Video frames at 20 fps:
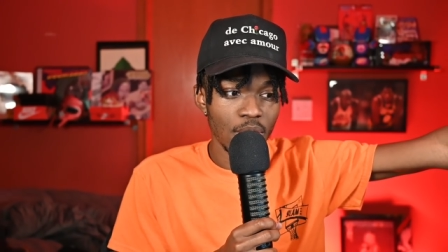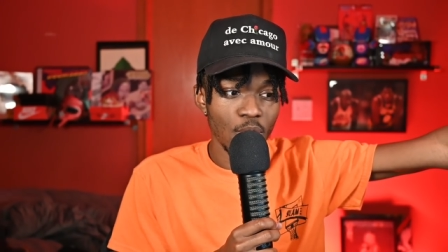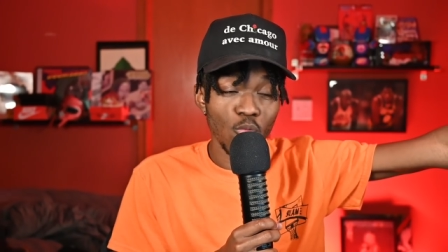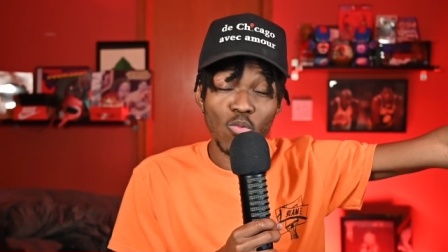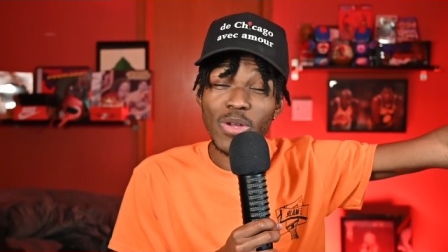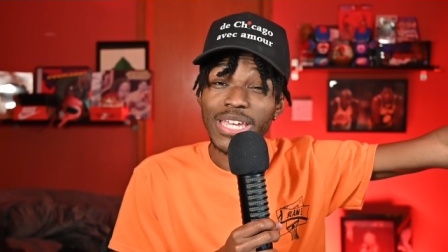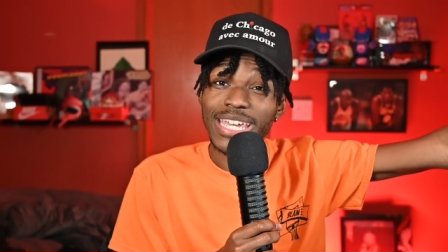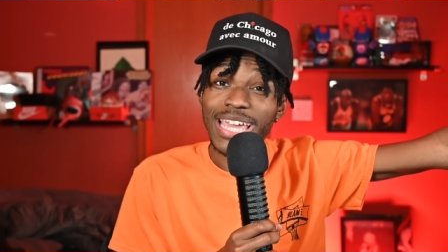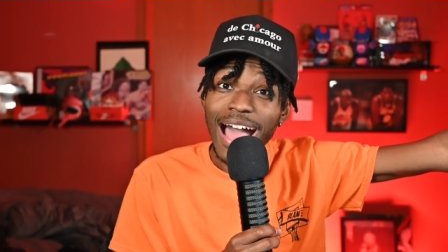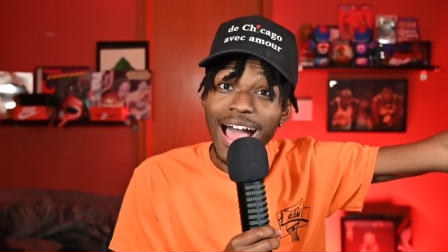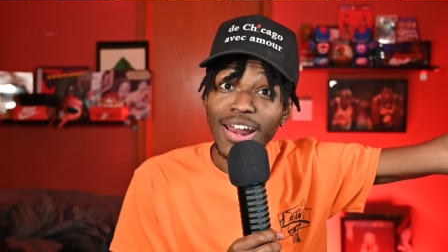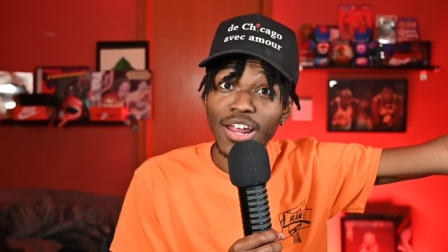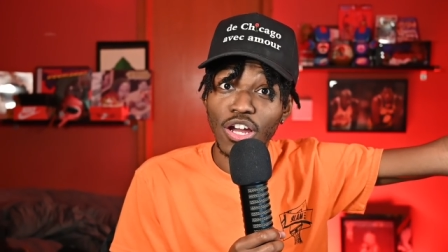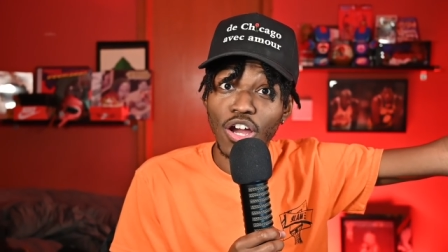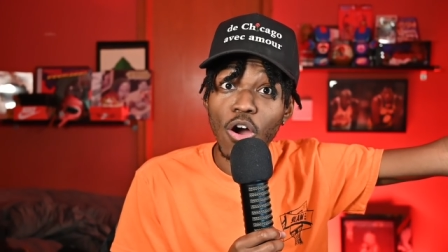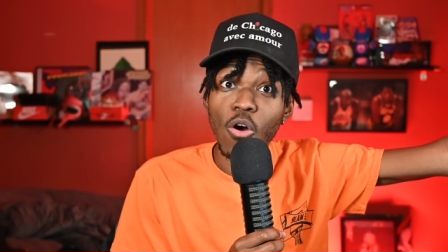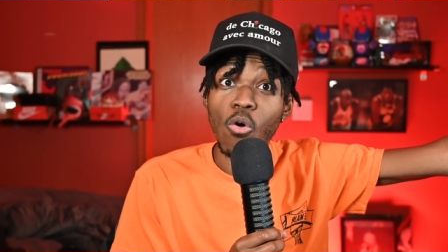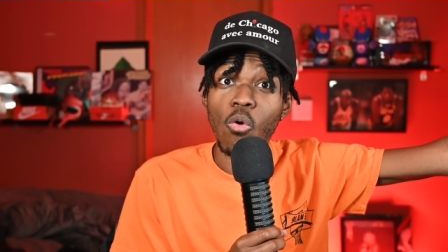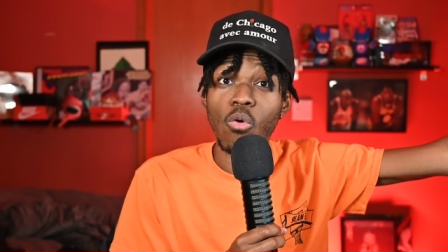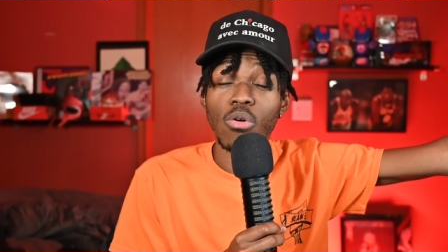We gotta
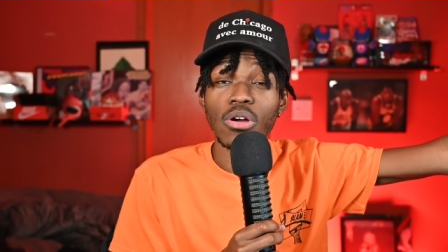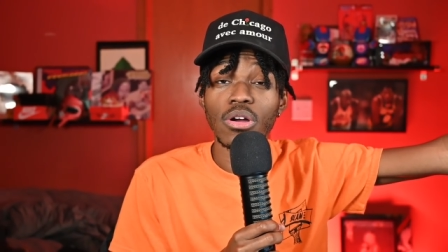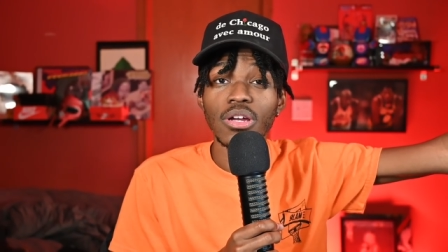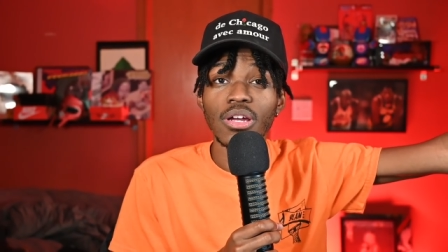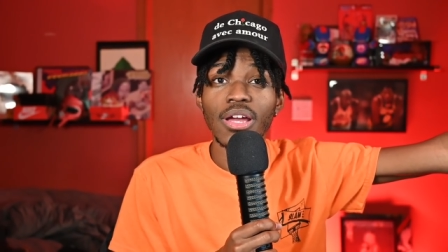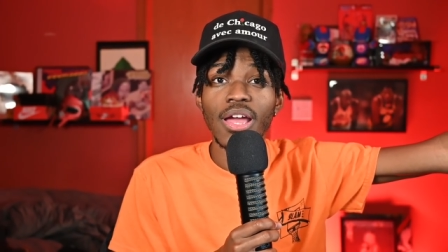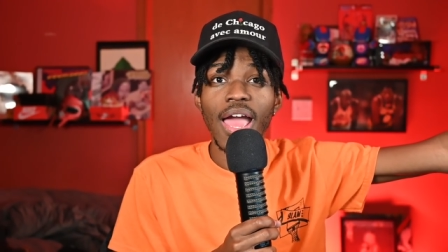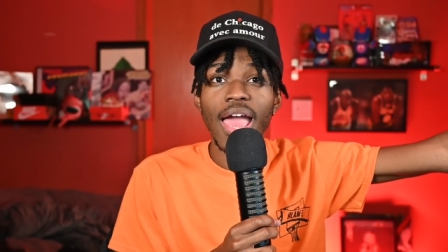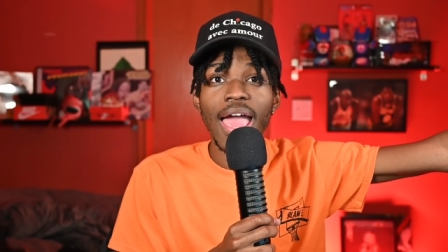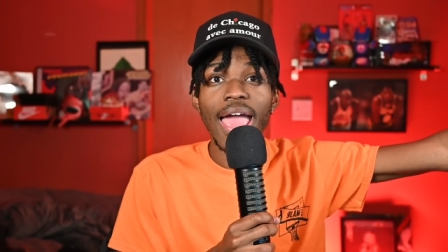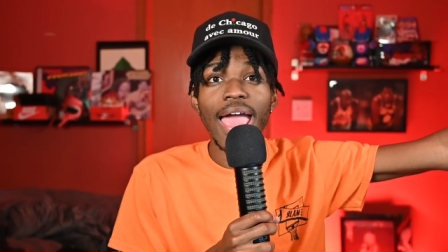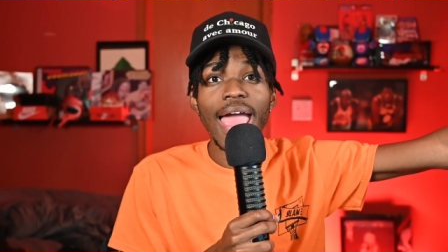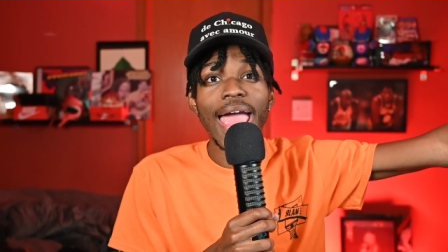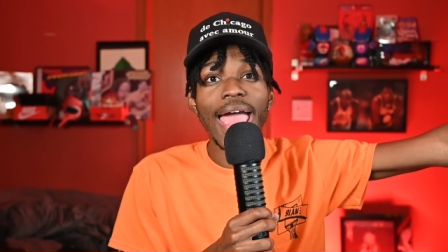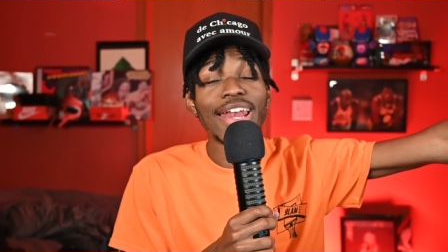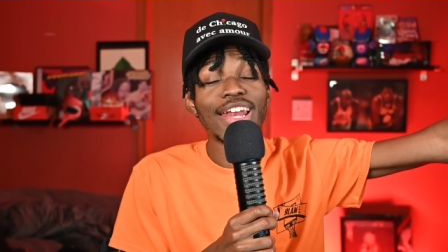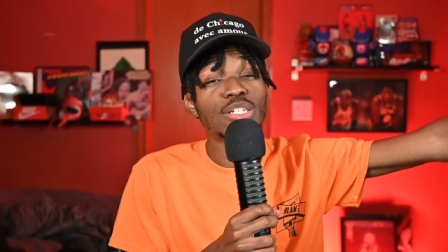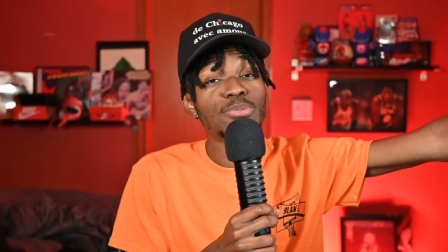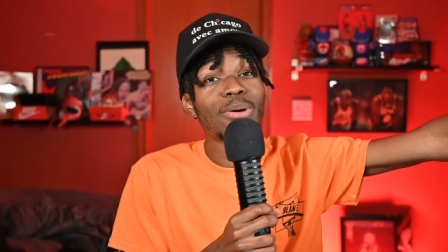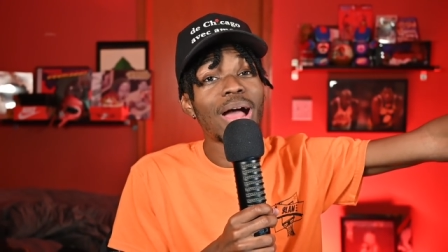go.
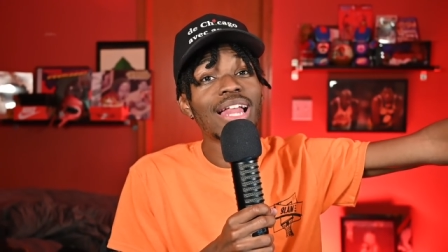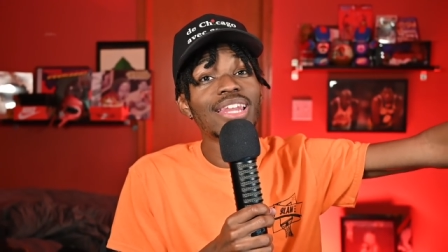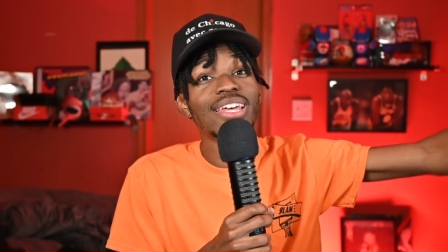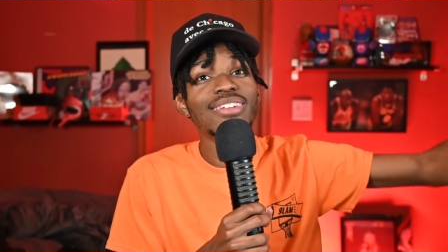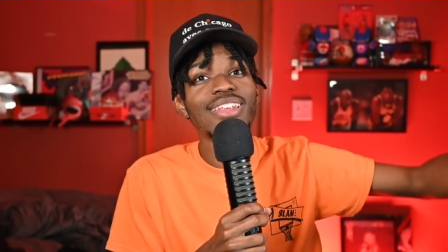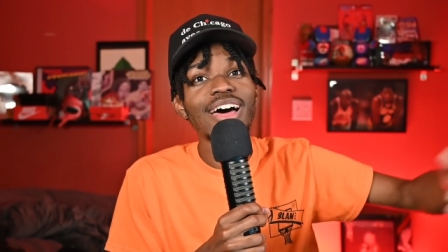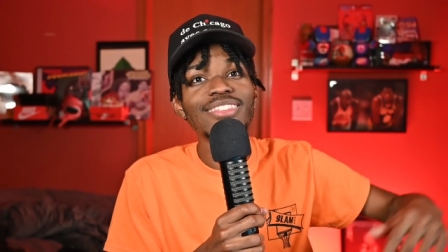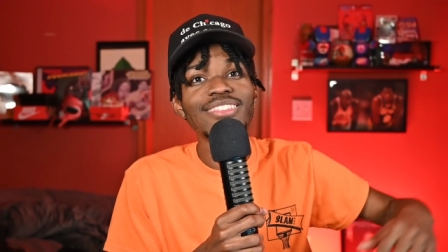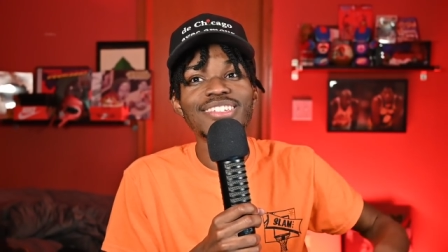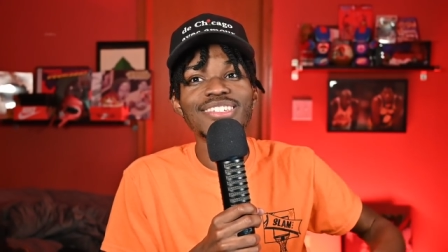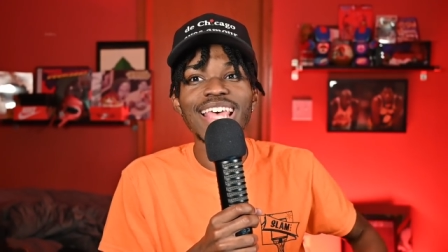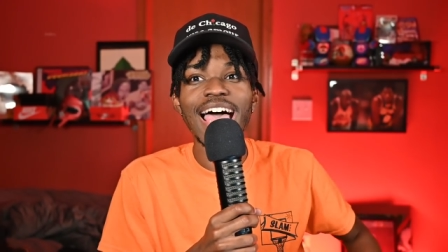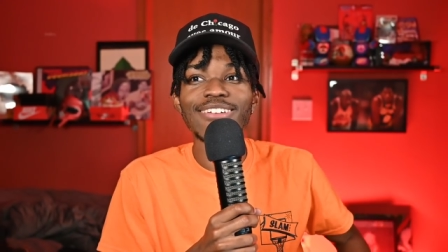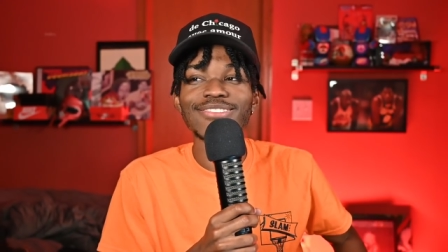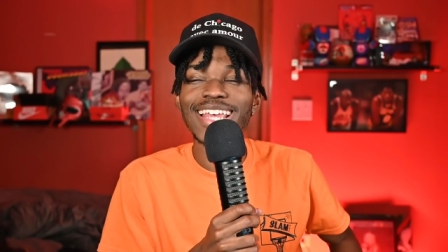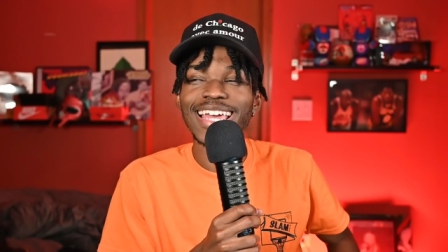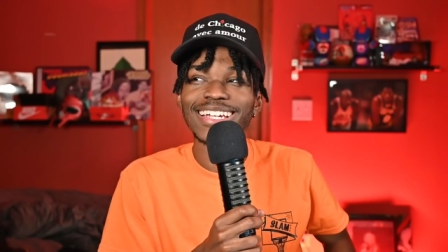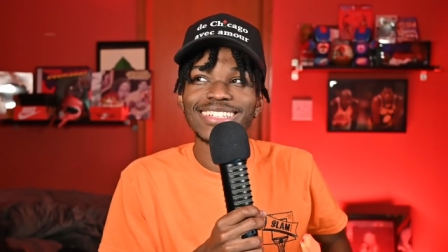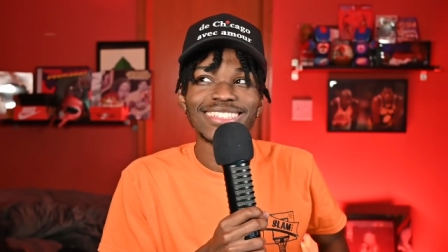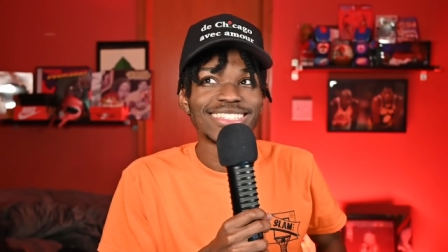And it's probably another
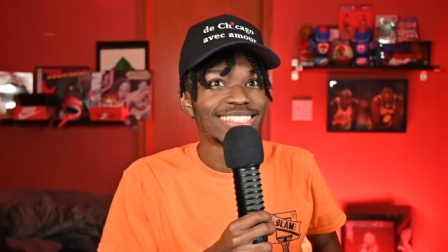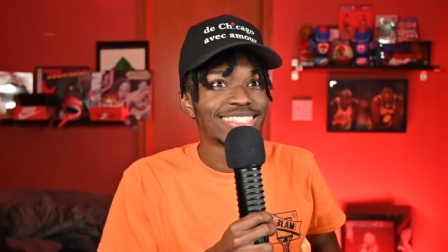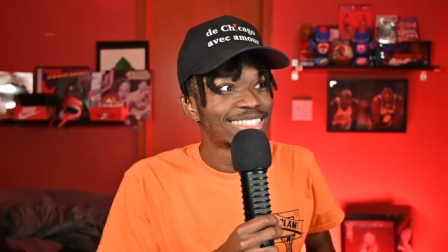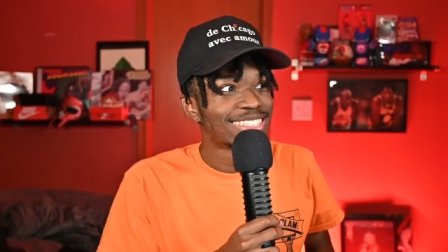side like,